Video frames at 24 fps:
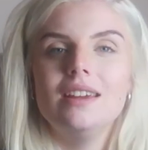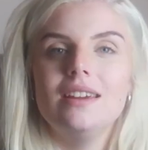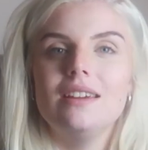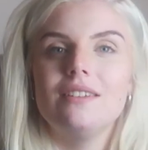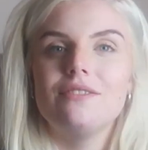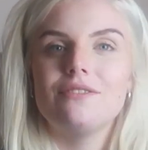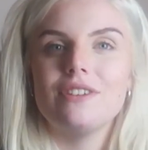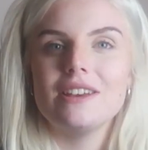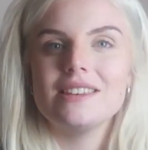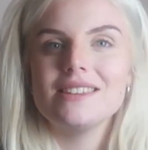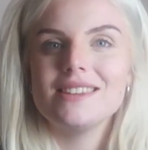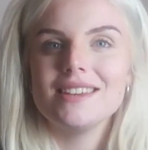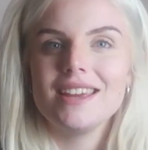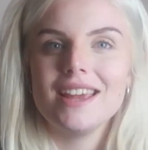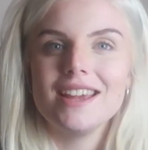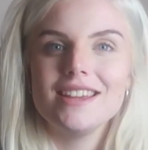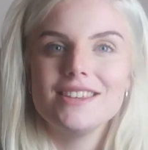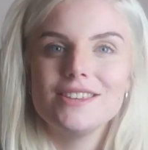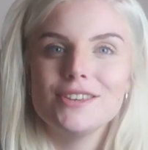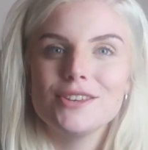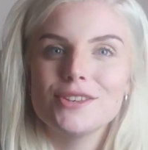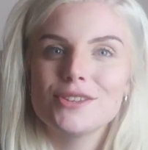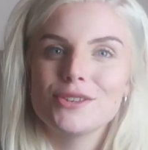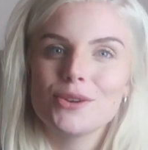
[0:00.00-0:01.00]

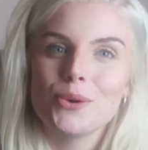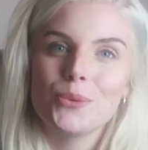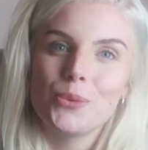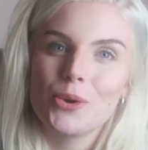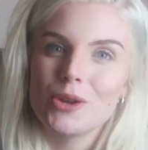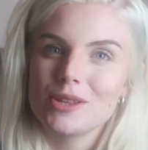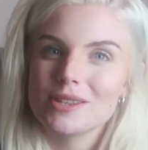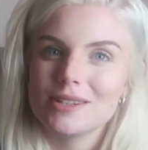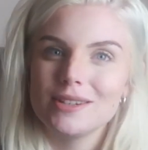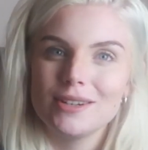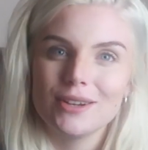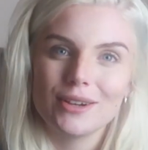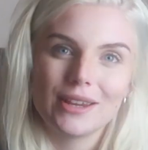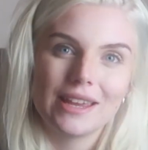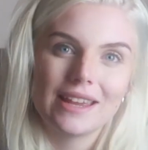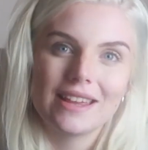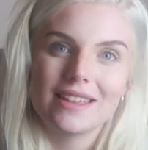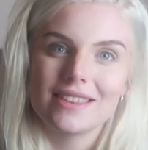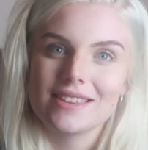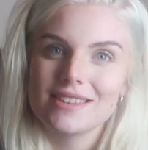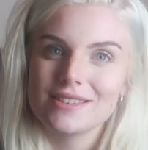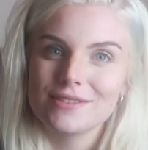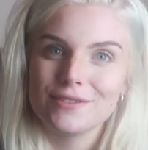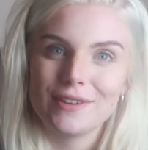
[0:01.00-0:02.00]
Investigators, whilst looking
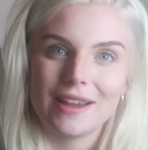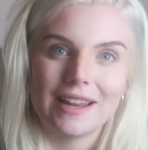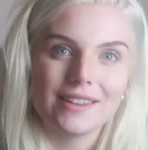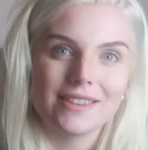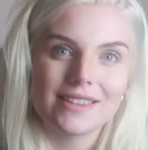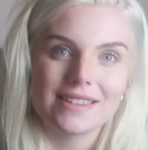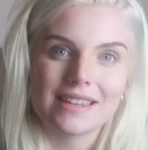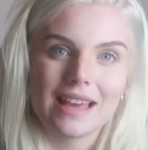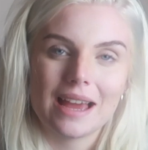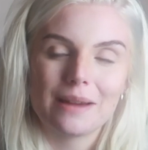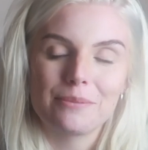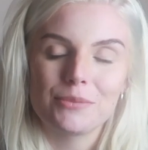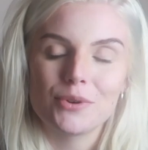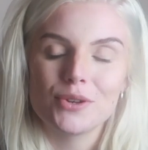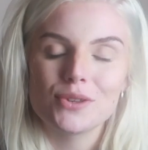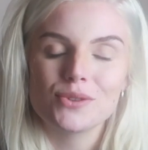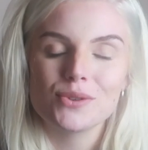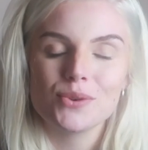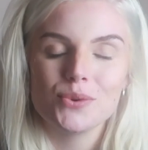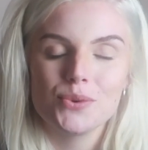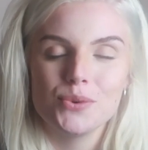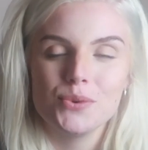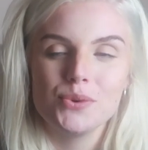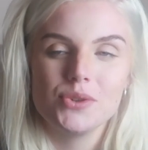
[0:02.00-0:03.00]
at the surveillance
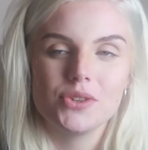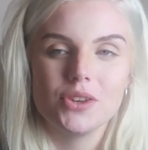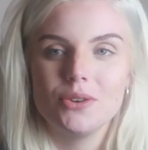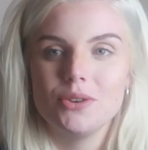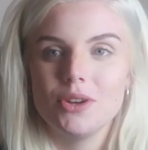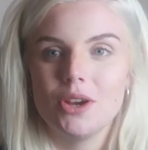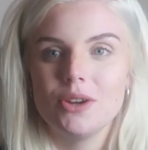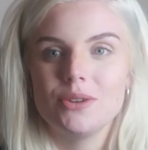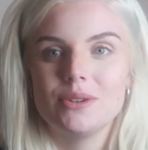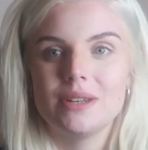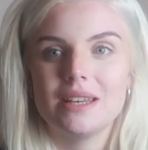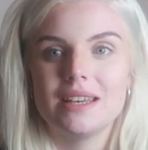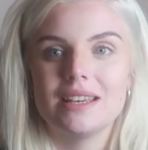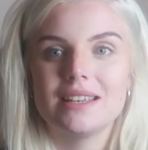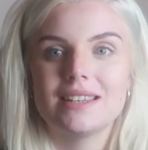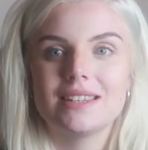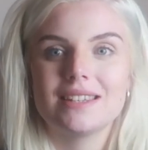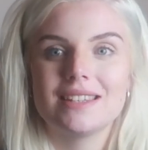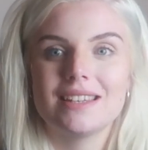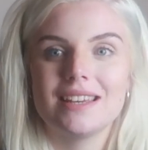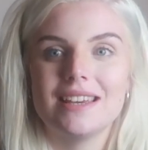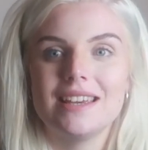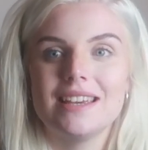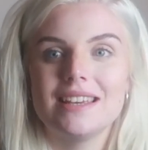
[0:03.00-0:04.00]
cameras, also
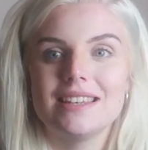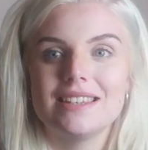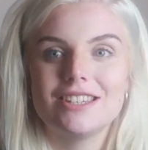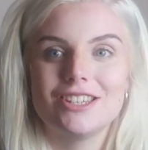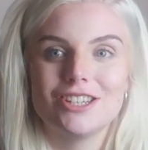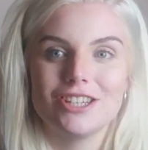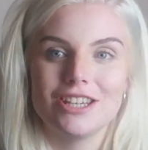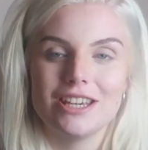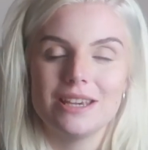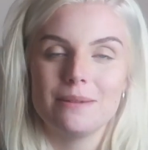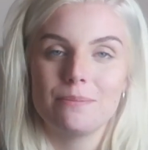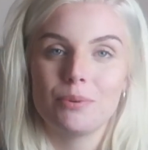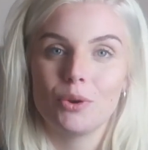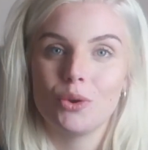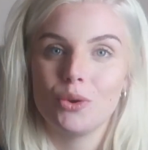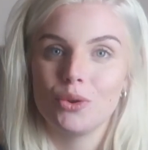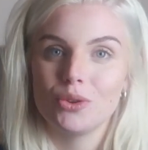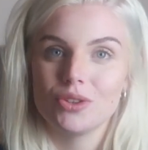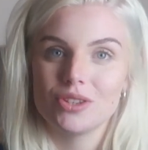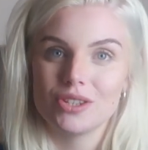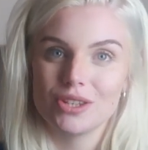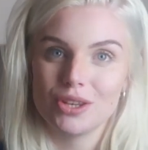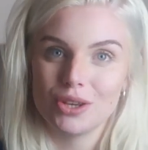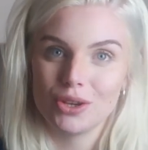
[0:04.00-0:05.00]
noticed his Jeep
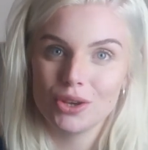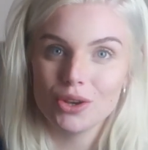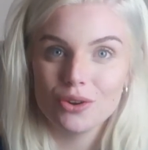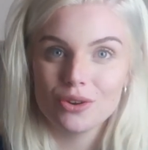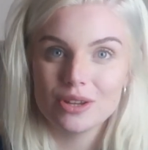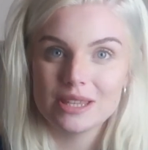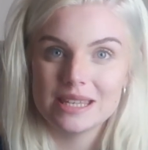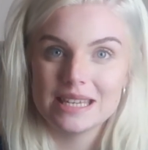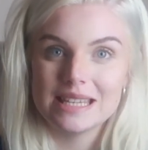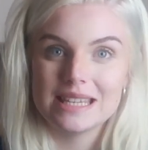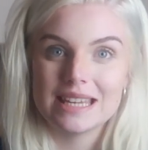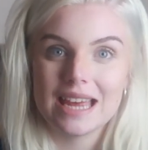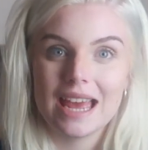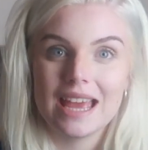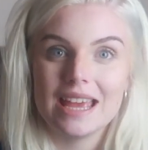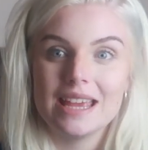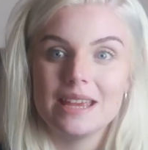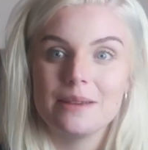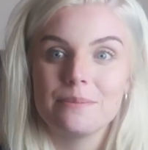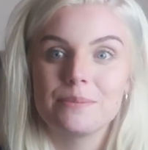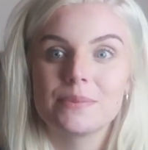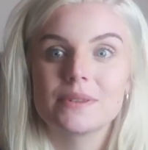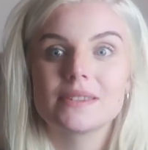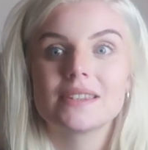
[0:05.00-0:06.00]
on security
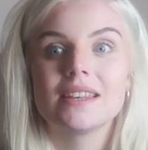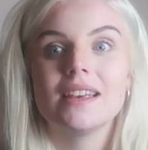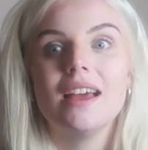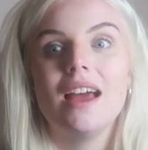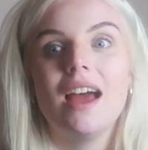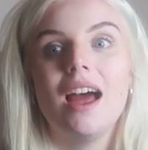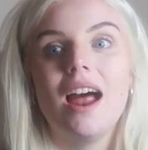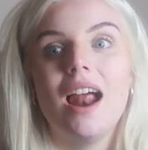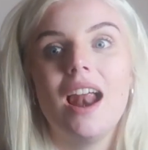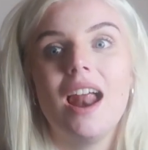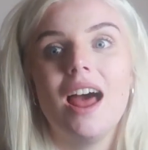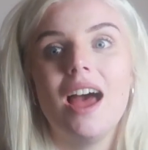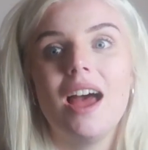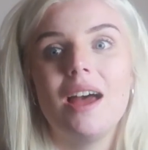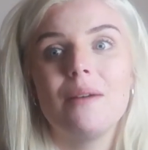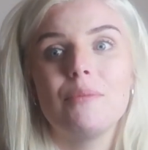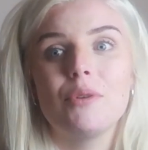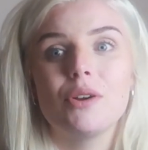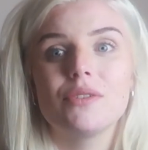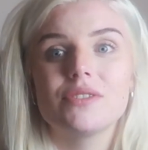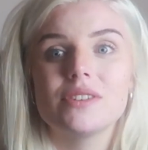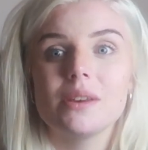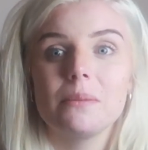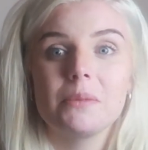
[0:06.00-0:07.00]
tapes
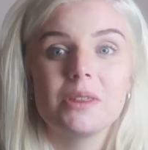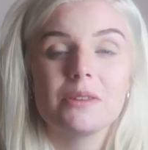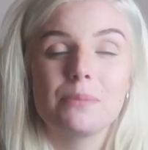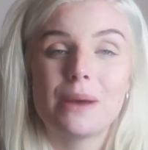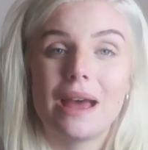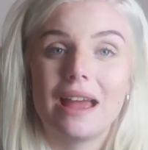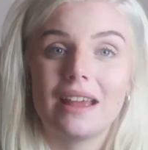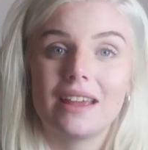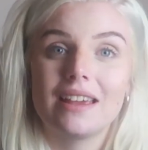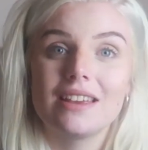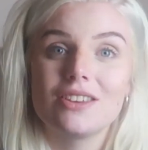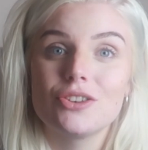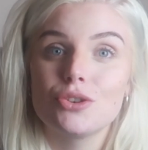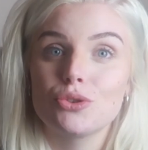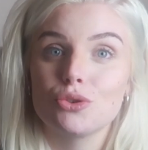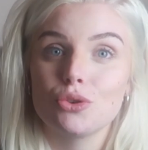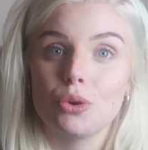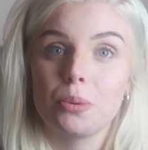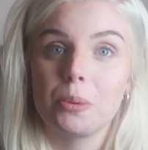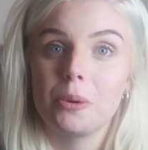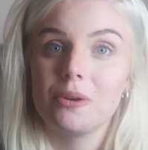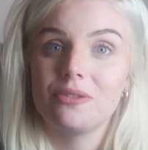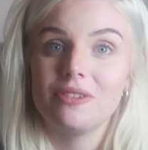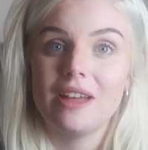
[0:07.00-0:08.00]
of some of the package
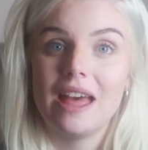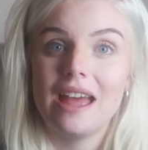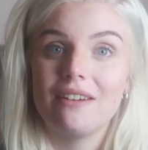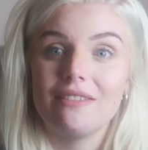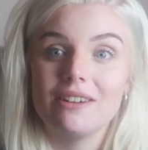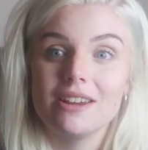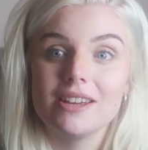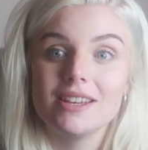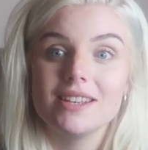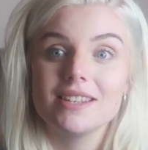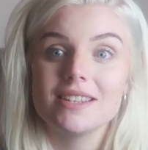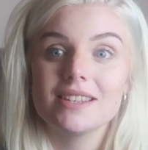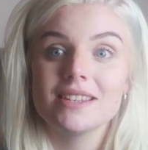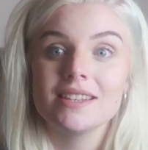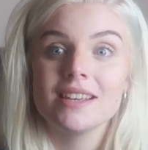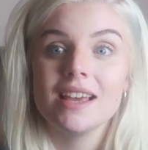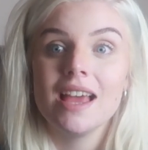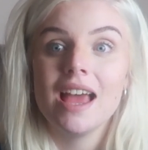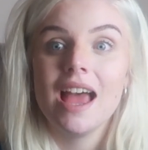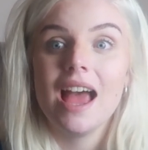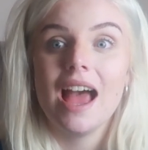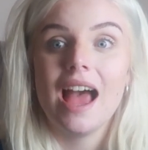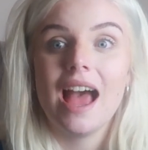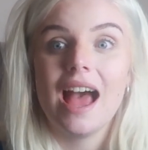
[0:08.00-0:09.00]
drop-off areas,
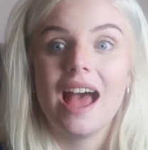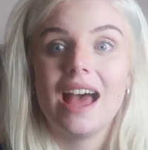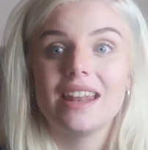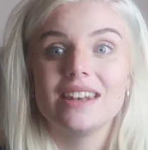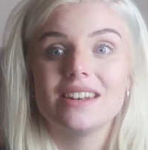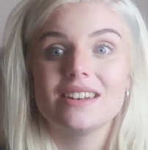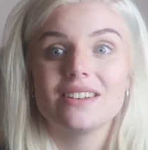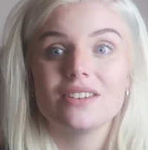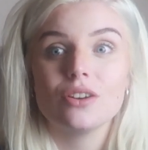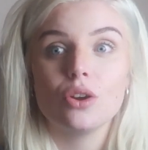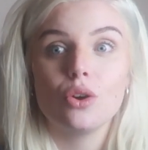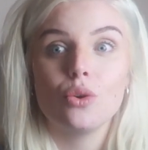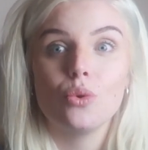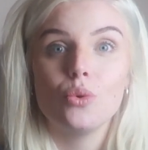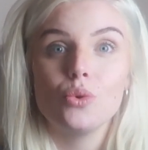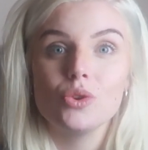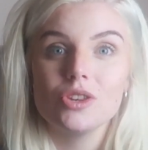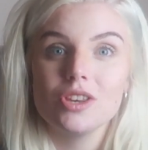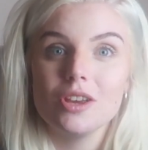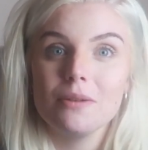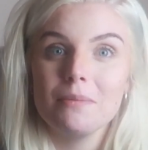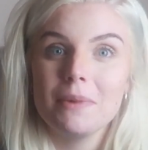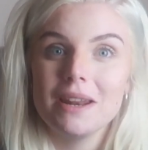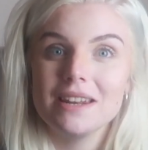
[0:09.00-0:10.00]
and
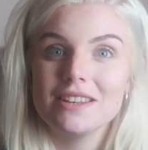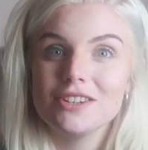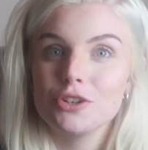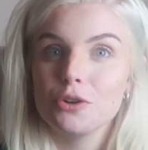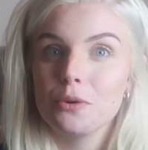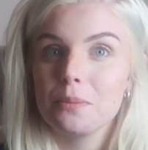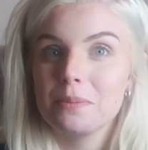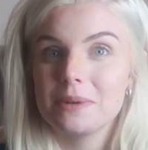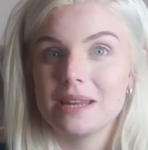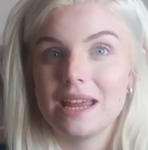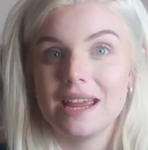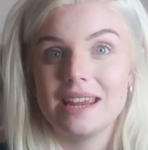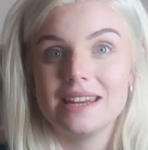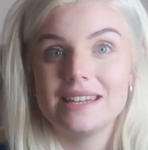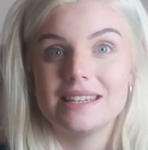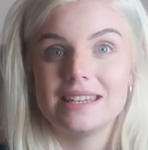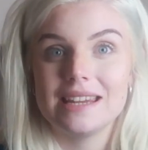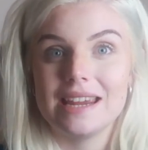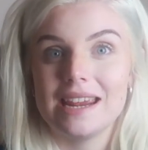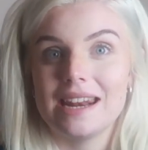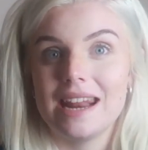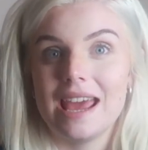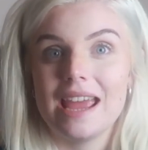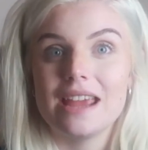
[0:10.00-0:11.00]
also managed to obtain
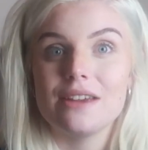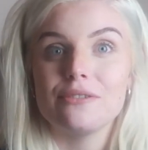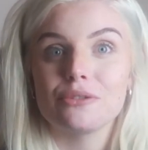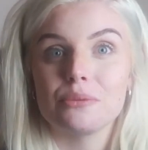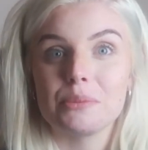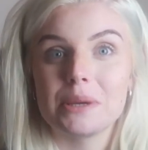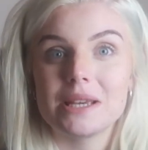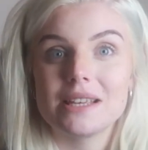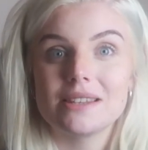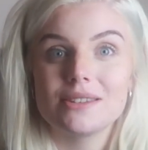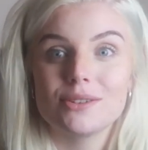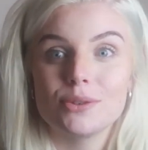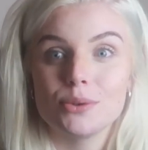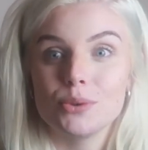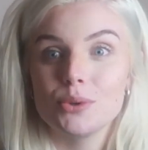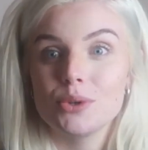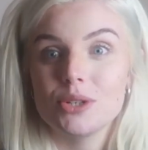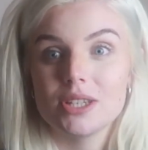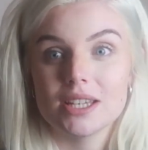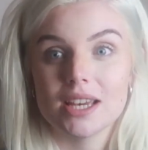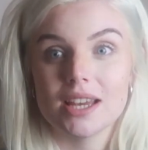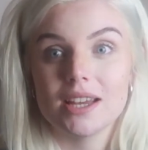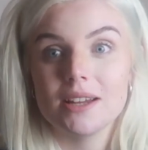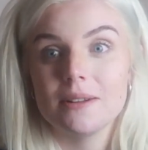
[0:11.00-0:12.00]
DNA from his
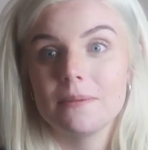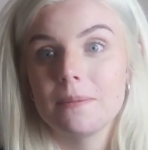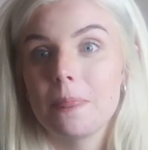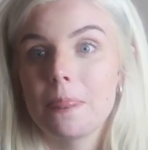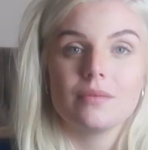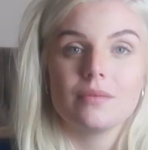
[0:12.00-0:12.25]
daughter.